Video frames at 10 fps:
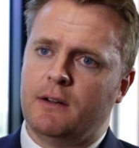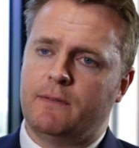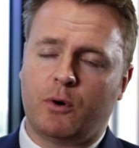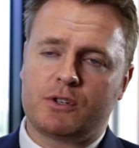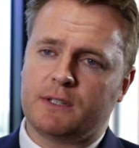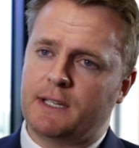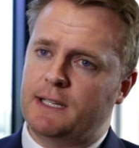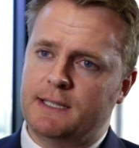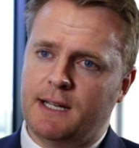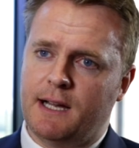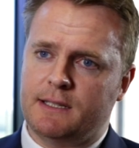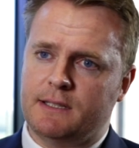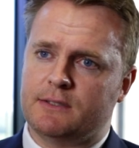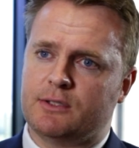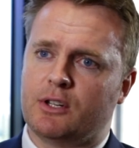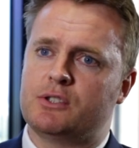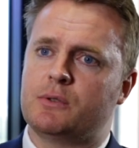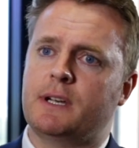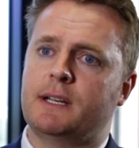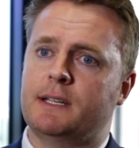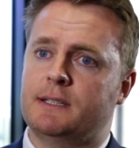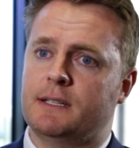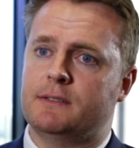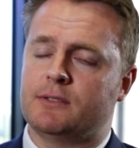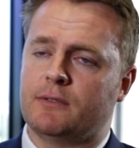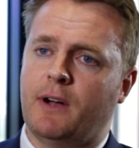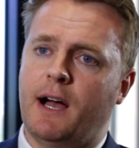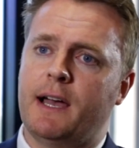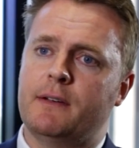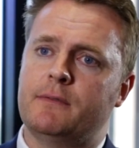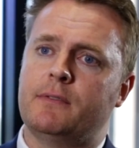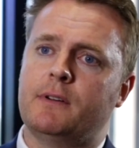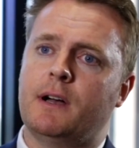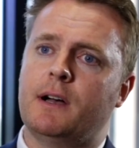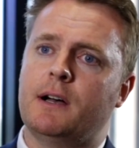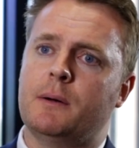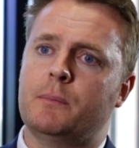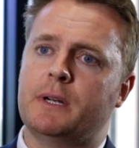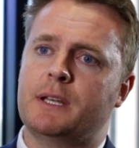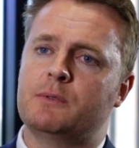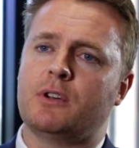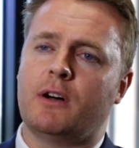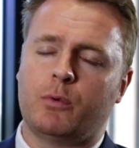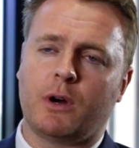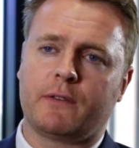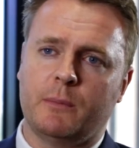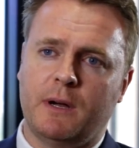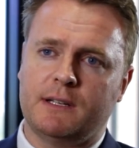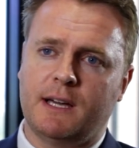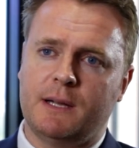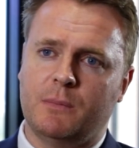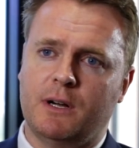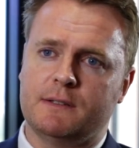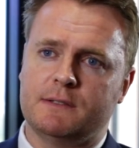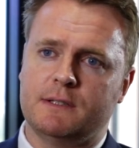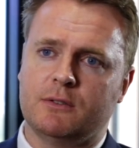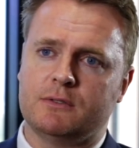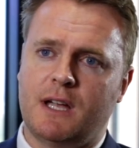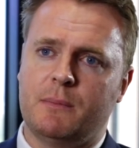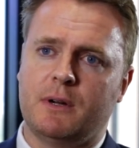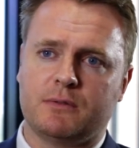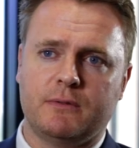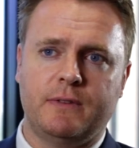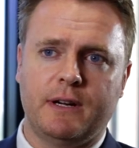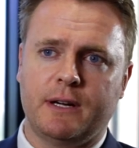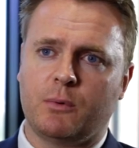Fortunately, he did not need surgery, and he did survive, but he was off work for about 9 months, and those 9 months were very